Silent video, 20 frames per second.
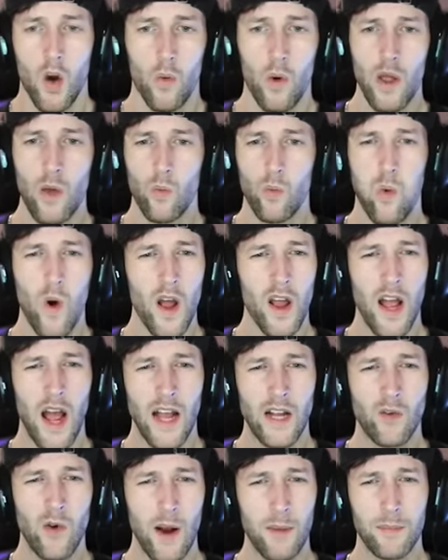Wait, what?
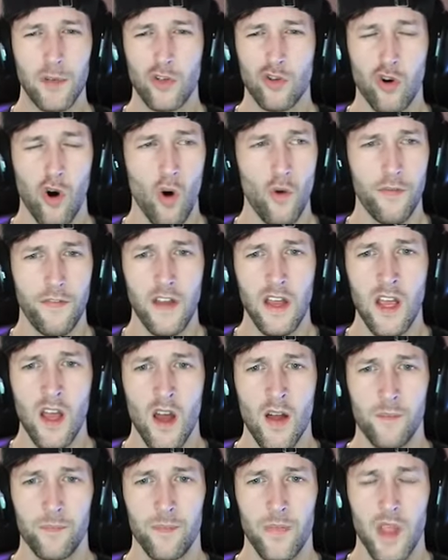I grabbed the
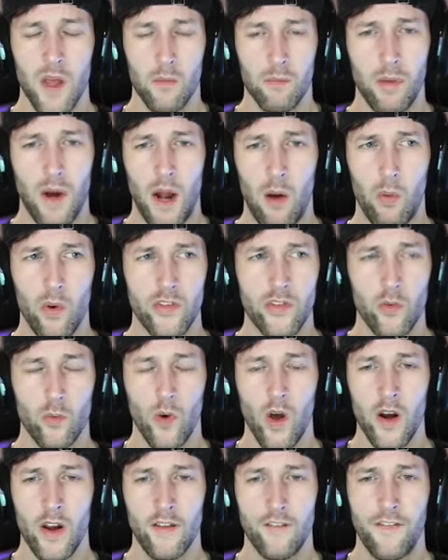trophy, but I
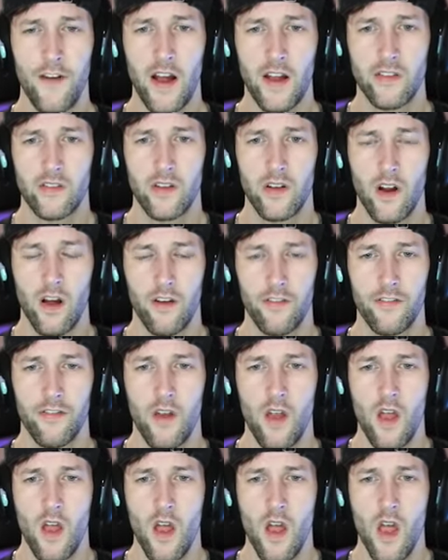wasn't running fast enough.